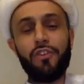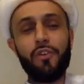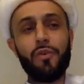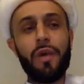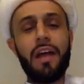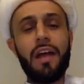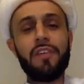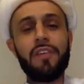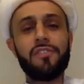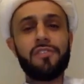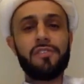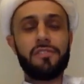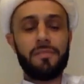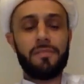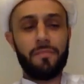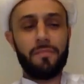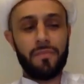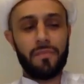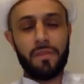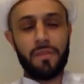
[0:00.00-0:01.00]
you
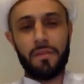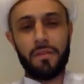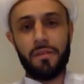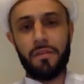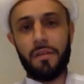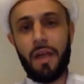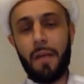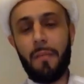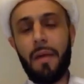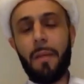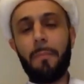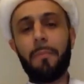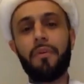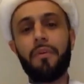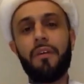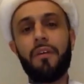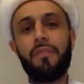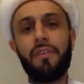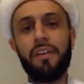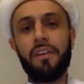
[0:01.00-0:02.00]
as a
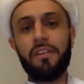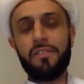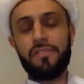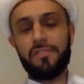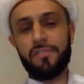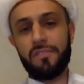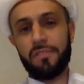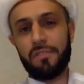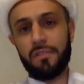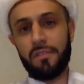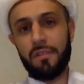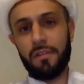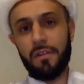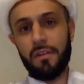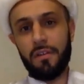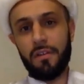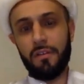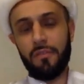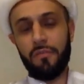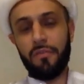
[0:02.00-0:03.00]
member of his
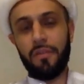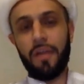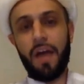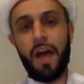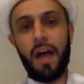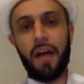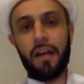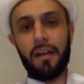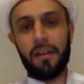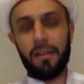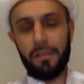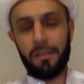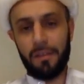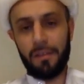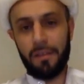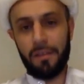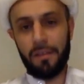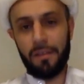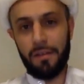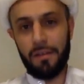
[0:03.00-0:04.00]
flock,
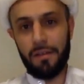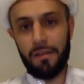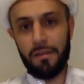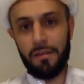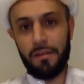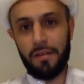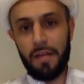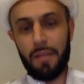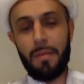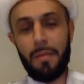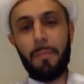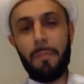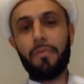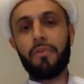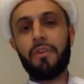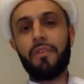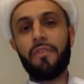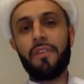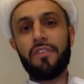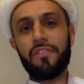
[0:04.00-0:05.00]
a
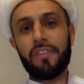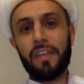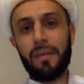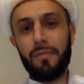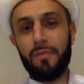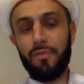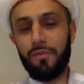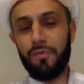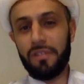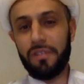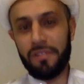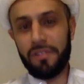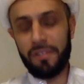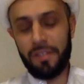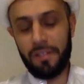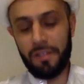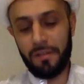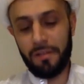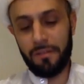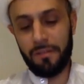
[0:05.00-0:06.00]
member of his
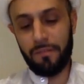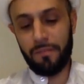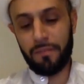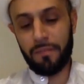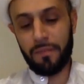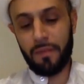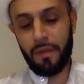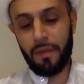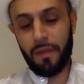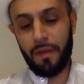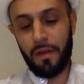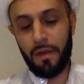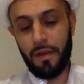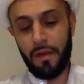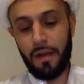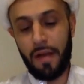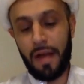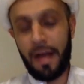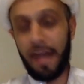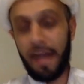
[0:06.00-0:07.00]
community.
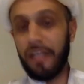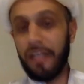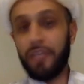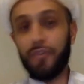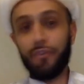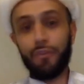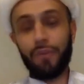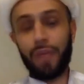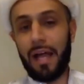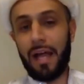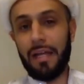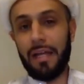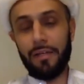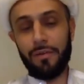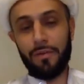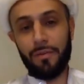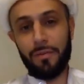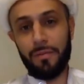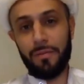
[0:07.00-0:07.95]
Harisun alaykum.